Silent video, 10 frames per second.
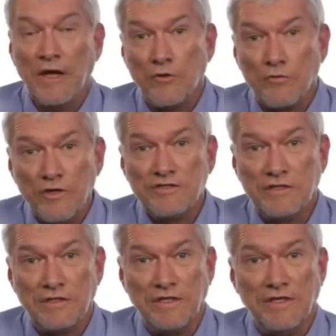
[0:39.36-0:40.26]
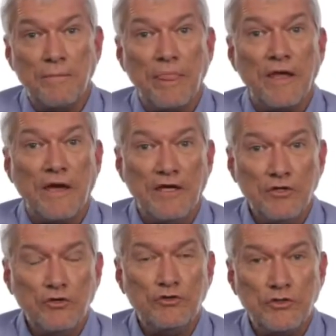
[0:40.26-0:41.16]
Recently, a
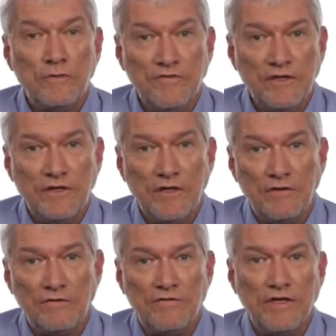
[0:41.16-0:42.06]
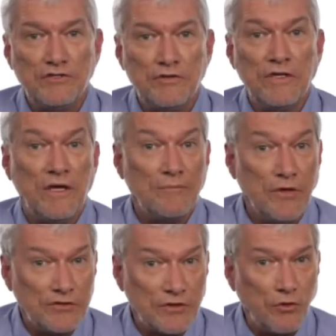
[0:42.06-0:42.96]
YouTube video featuring a
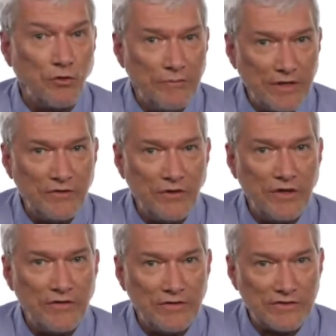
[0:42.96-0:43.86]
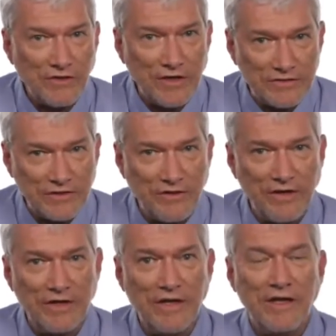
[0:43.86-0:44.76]
person called Bill Nye the Science
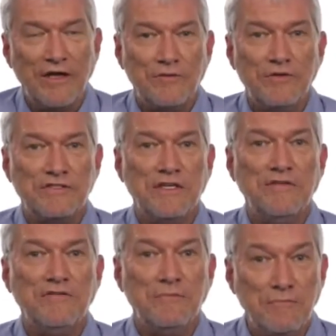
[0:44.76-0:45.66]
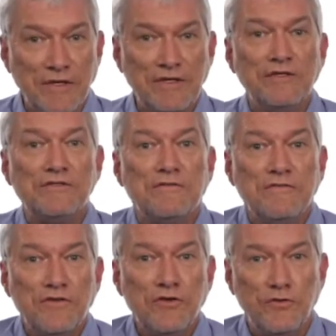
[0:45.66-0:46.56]
Guy received millions of
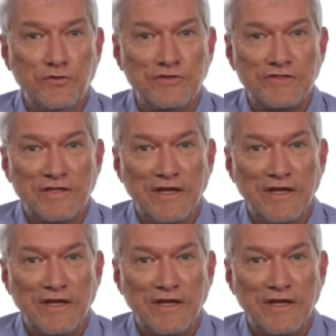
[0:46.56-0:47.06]
views.